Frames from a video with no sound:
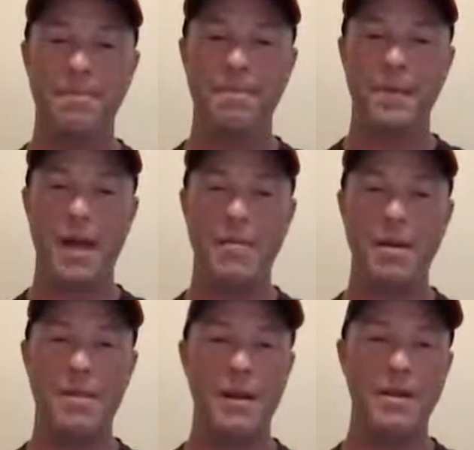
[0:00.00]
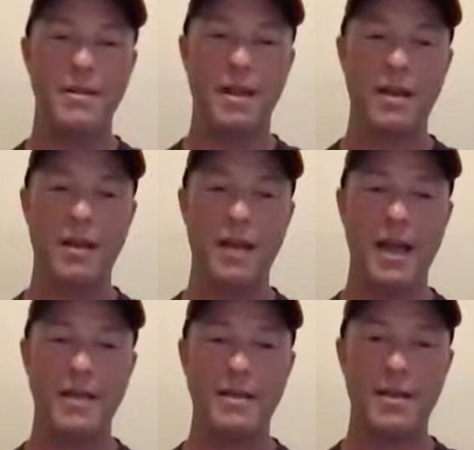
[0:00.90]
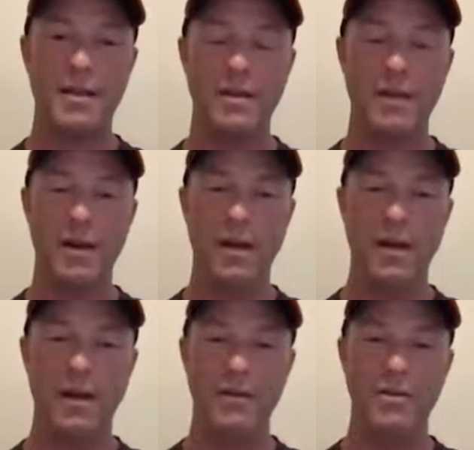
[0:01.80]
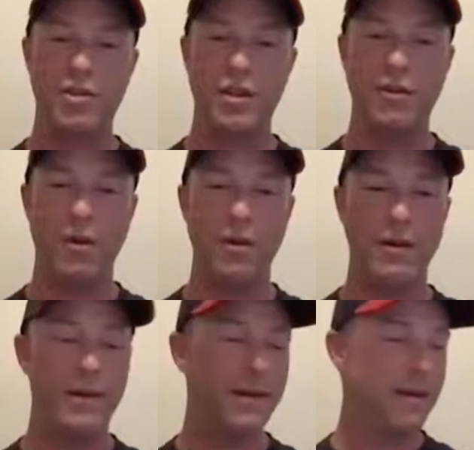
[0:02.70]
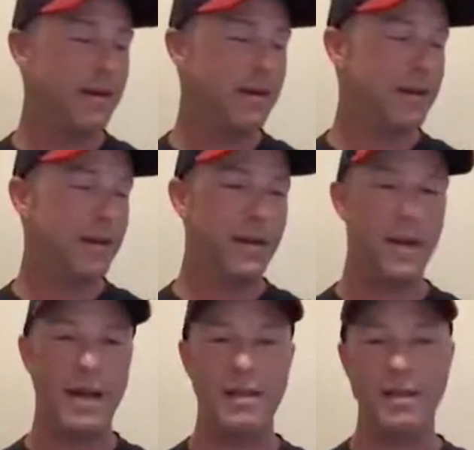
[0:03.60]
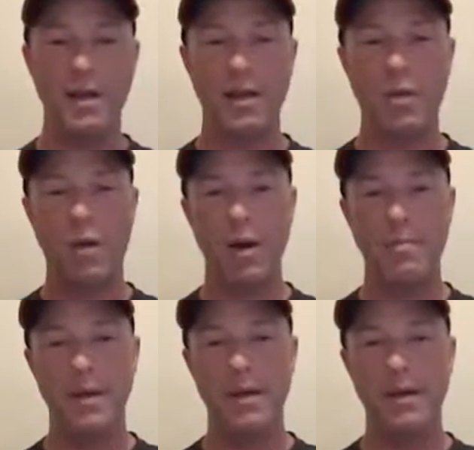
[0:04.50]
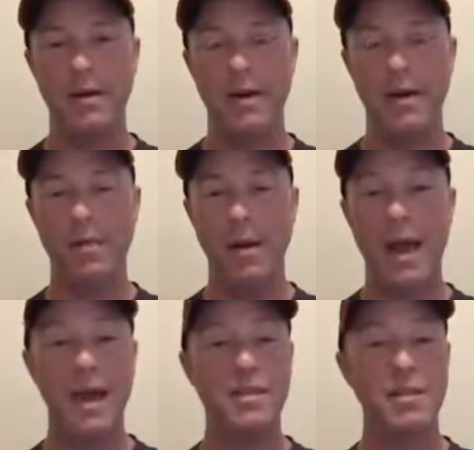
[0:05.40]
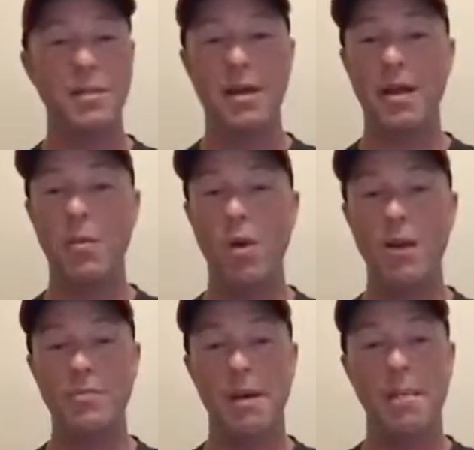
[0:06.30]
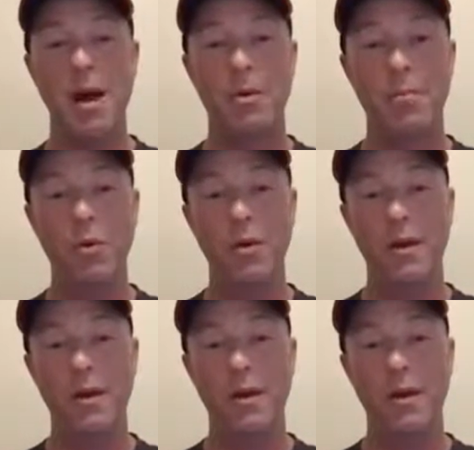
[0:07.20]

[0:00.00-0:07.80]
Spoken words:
had my buddy in Sitka, Alaska, Chief Hurley. He and I studied quite a bit. I had somebody come watch my mock board